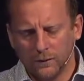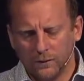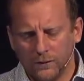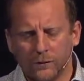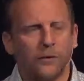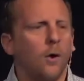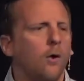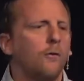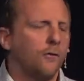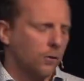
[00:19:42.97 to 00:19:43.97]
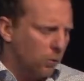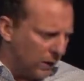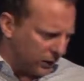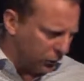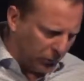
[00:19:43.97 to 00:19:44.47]
There's also
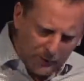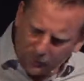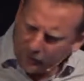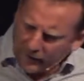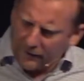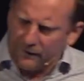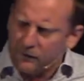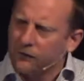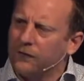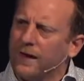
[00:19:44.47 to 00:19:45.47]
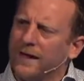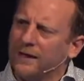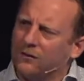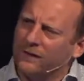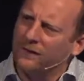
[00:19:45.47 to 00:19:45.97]
what creeps in this
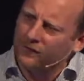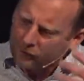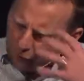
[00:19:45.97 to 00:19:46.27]
stage, and this is